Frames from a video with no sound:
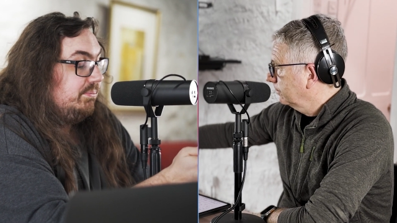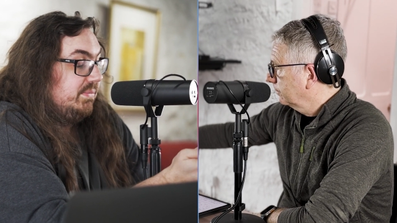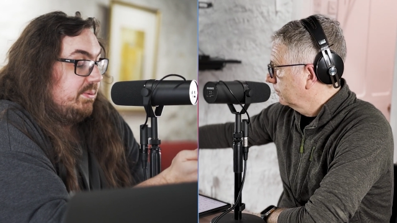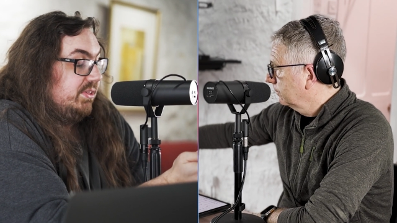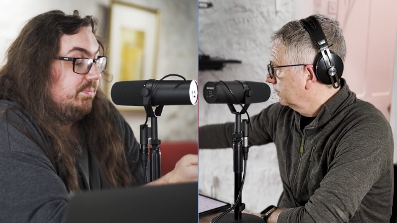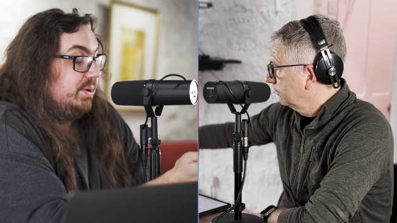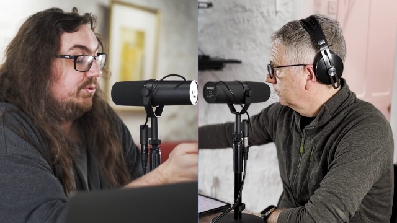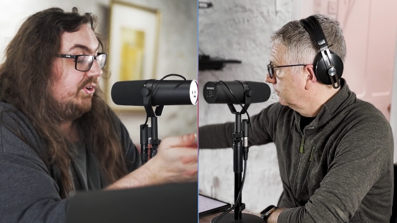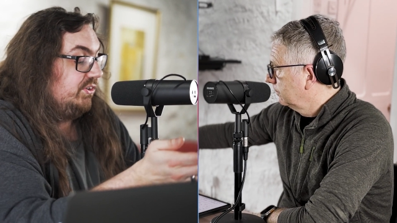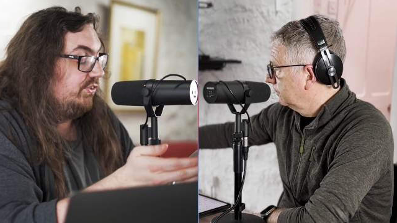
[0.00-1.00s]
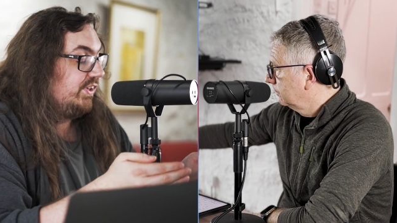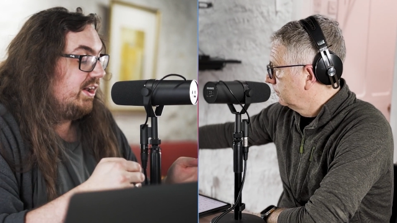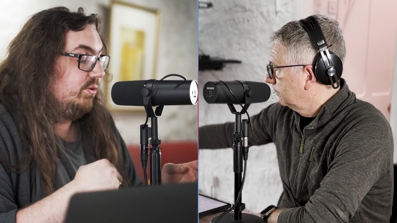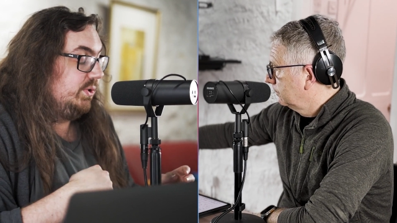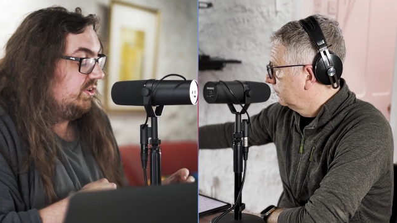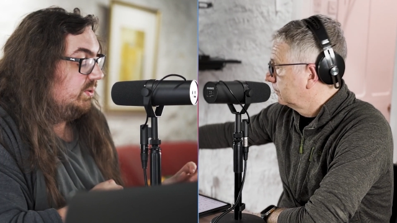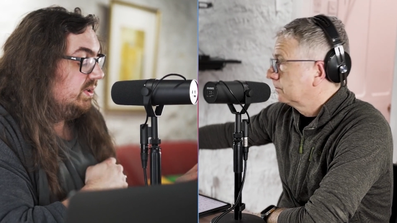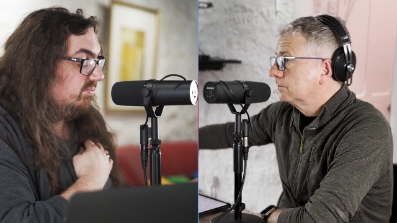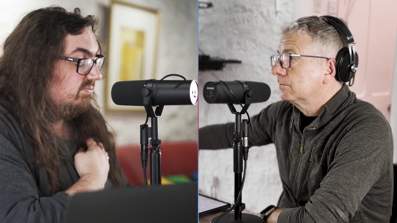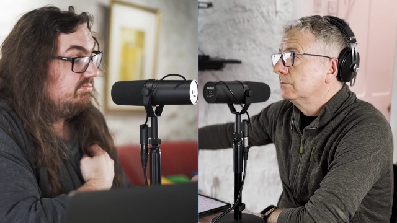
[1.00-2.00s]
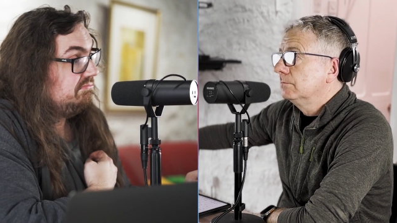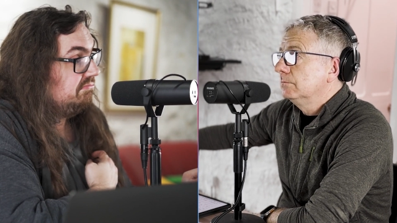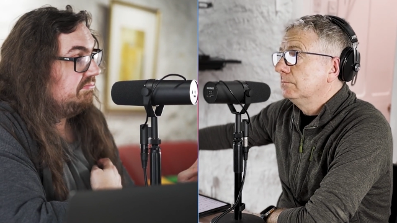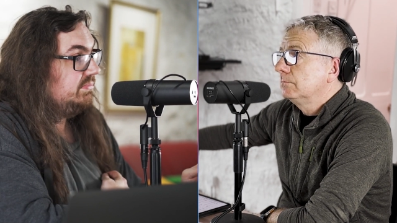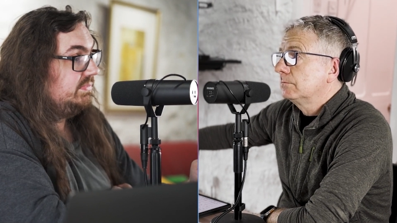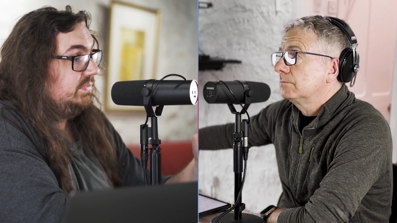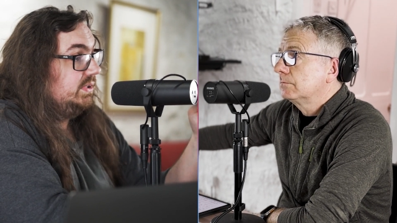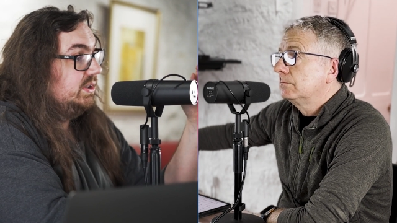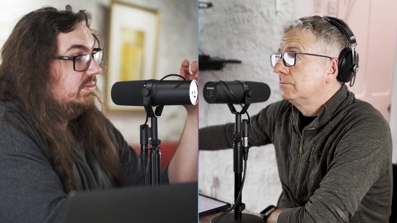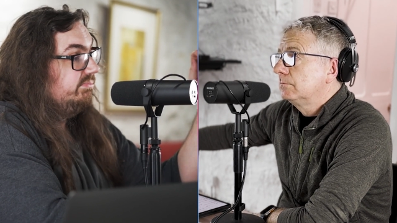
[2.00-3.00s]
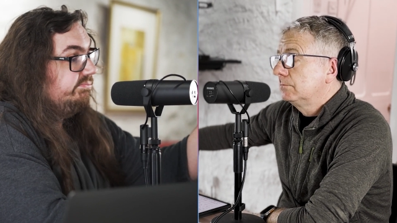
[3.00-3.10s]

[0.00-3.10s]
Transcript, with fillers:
Speaker 1: maybe that people don't understand we do it. Yeah.